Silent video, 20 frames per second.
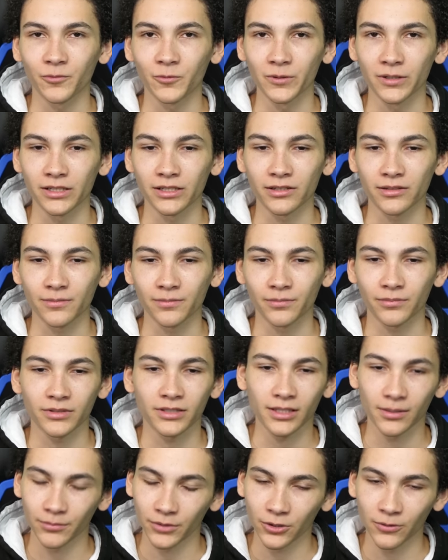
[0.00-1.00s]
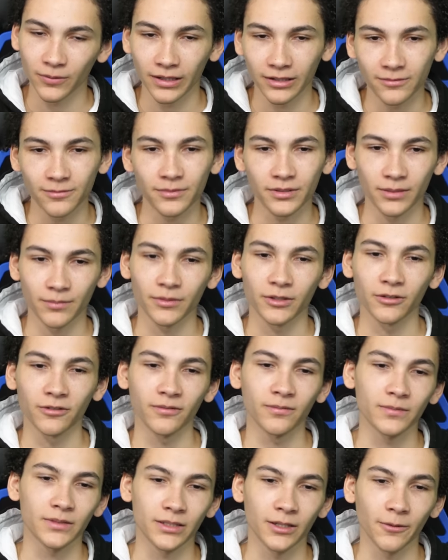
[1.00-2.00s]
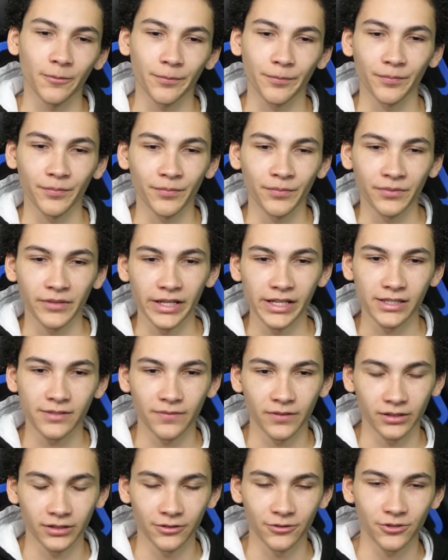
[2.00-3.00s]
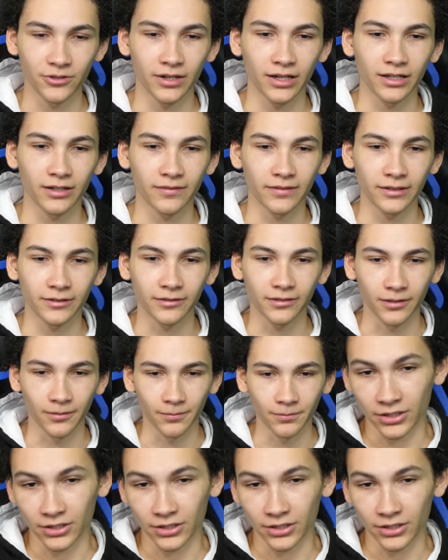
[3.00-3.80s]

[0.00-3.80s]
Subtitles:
which some do well, some don't. So it's fun though trying around.